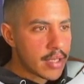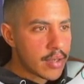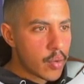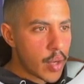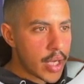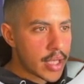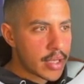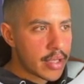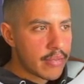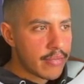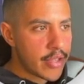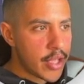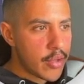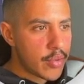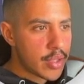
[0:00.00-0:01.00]
quickly
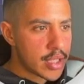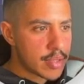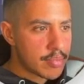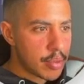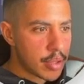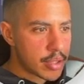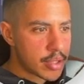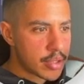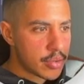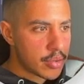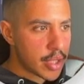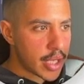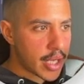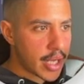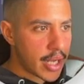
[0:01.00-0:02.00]
view this book too.
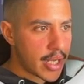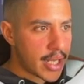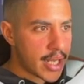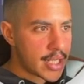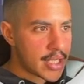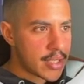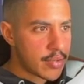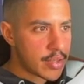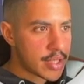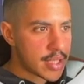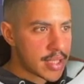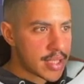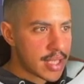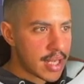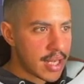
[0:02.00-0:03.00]
Like, I can't see what's
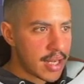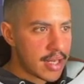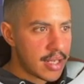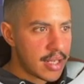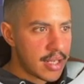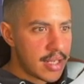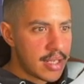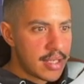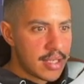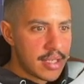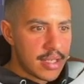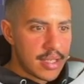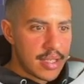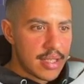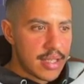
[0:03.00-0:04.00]
inside.
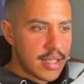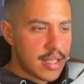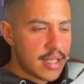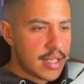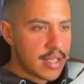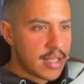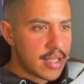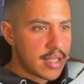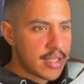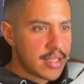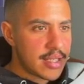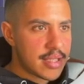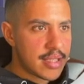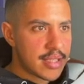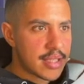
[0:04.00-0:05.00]

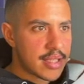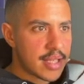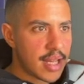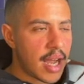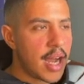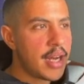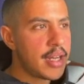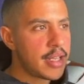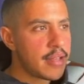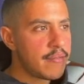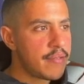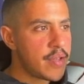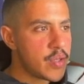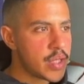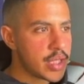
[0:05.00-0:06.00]
It's kind of
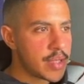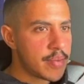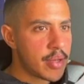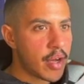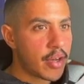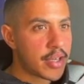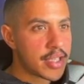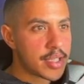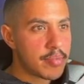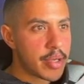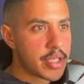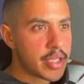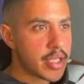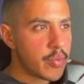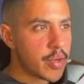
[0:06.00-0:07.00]
confusing, to be honest,
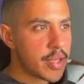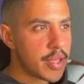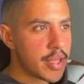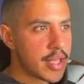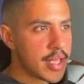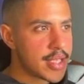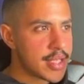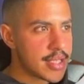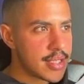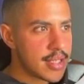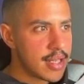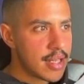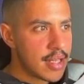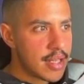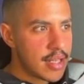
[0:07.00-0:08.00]
especially when this
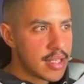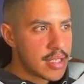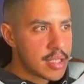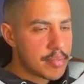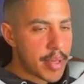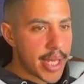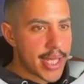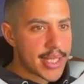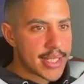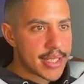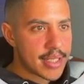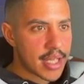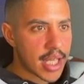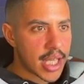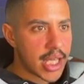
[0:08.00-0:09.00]
space
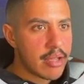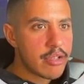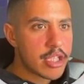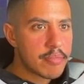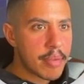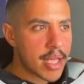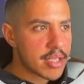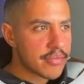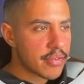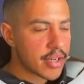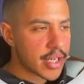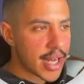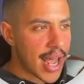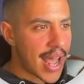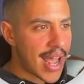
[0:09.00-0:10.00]
is a huge space for
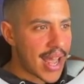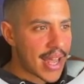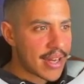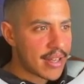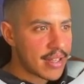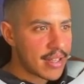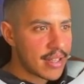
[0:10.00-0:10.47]
an ad.